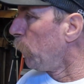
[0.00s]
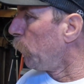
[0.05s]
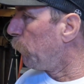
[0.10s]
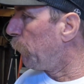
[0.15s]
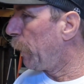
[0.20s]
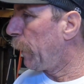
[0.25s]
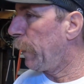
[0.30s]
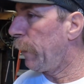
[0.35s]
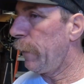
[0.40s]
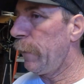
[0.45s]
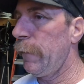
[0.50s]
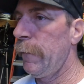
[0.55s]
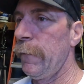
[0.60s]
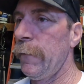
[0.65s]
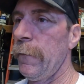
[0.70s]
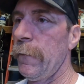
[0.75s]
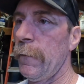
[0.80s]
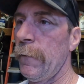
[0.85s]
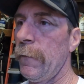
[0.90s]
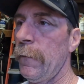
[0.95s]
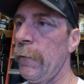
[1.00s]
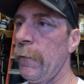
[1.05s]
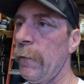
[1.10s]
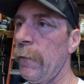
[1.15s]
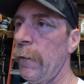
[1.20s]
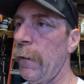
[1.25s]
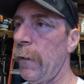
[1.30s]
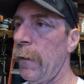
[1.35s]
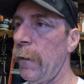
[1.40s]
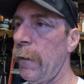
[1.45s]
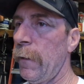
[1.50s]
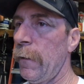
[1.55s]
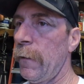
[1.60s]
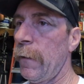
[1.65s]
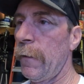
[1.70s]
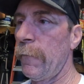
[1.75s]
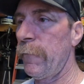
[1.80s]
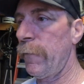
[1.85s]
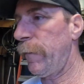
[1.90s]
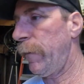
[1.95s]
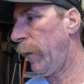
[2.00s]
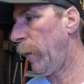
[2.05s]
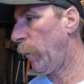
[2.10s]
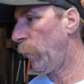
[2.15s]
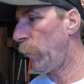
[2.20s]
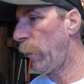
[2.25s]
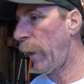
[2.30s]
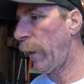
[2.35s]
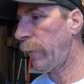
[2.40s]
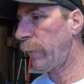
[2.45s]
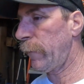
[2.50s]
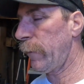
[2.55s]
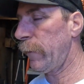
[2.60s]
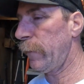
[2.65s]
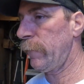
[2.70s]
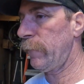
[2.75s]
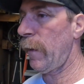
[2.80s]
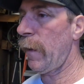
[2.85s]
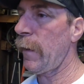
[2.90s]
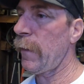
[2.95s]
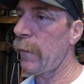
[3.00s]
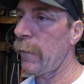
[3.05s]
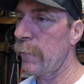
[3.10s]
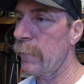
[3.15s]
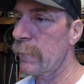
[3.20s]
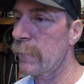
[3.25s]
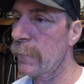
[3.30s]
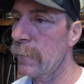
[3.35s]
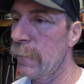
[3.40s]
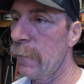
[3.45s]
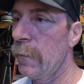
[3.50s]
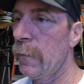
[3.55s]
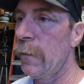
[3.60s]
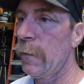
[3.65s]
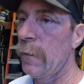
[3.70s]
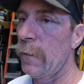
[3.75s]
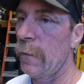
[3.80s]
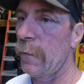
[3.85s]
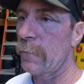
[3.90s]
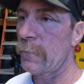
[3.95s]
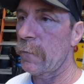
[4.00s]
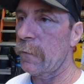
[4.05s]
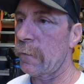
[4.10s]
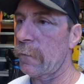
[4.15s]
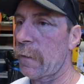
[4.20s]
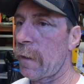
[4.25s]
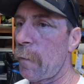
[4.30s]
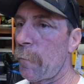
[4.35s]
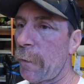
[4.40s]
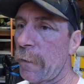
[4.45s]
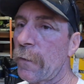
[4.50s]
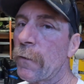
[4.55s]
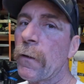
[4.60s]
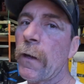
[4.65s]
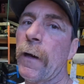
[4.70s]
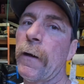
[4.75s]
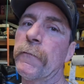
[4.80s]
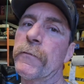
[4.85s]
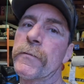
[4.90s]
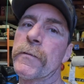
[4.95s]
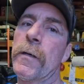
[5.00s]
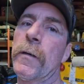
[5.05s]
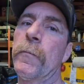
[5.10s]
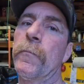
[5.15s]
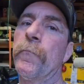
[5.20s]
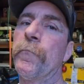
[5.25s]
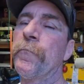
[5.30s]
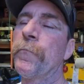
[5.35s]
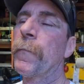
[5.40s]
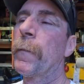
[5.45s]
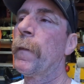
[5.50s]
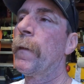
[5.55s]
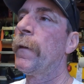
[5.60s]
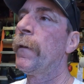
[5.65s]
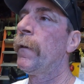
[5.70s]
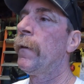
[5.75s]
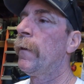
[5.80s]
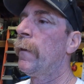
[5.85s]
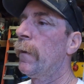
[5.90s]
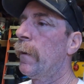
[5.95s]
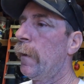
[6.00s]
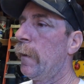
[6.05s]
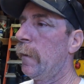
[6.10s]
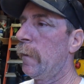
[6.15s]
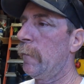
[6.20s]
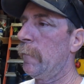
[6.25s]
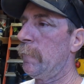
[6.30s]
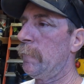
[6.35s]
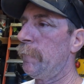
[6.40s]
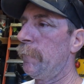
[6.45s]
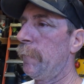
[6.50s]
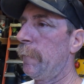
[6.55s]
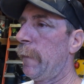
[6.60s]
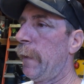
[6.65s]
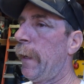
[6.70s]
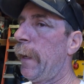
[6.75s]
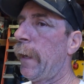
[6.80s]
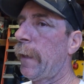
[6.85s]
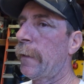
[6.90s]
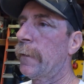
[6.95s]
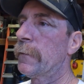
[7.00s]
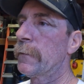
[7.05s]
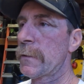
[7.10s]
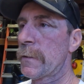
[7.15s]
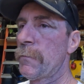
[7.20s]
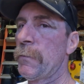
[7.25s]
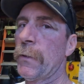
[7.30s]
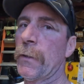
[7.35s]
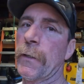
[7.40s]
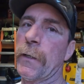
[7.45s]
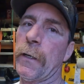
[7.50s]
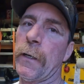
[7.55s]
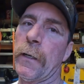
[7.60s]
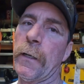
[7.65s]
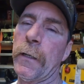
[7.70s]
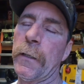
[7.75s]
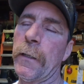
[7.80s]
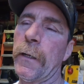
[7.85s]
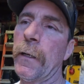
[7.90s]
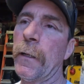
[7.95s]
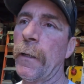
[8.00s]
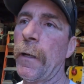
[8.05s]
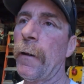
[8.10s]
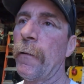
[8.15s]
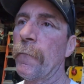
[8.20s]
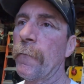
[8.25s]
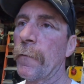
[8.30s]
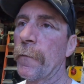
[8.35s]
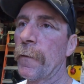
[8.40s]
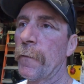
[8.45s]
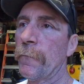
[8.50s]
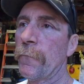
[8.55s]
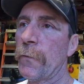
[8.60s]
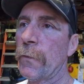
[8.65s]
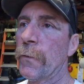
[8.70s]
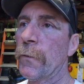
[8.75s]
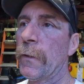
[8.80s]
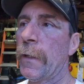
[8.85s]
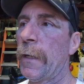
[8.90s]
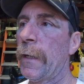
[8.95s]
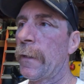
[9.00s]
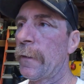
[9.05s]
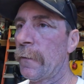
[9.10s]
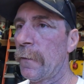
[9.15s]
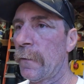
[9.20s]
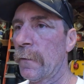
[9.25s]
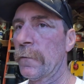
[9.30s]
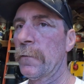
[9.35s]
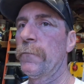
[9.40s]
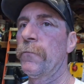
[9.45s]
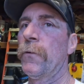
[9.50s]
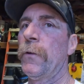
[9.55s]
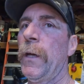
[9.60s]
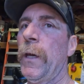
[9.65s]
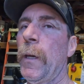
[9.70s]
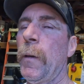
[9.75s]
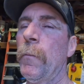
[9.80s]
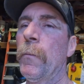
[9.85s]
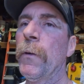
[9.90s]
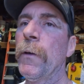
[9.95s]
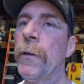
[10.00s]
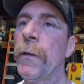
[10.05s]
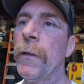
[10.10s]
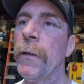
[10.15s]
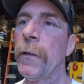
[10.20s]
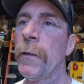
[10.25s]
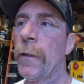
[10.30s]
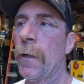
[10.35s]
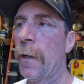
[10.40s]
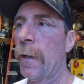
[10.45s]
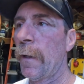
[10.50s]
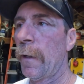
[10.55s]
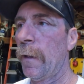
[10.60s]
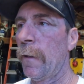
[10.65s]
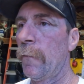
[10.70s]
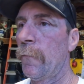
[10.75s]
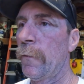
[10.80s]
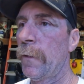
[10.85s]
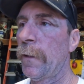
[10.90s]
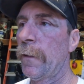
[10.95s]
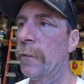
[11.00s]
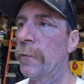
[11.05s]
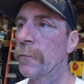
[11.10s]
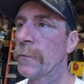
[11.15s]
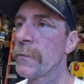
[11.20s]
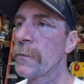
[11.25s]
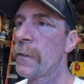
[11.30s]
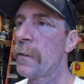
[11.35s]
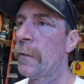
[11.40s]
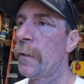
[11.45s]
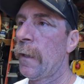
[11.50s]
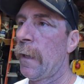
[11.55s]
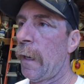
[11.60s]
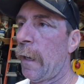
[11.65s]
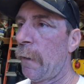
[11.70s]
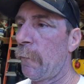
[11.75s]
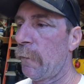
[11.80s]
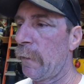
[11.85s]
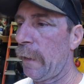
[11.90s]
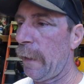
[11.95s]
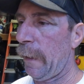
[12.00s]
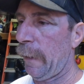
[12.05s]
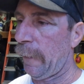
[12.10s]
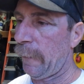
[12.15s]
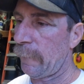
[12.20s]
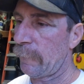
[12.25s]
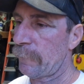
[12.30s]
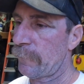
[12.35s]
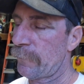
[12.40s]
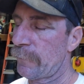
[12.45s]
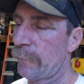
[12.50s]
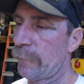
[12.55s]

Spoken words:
But everything back to the tank is hooked up. I do have some hangers to put on the fuel line along the frame rails. I will have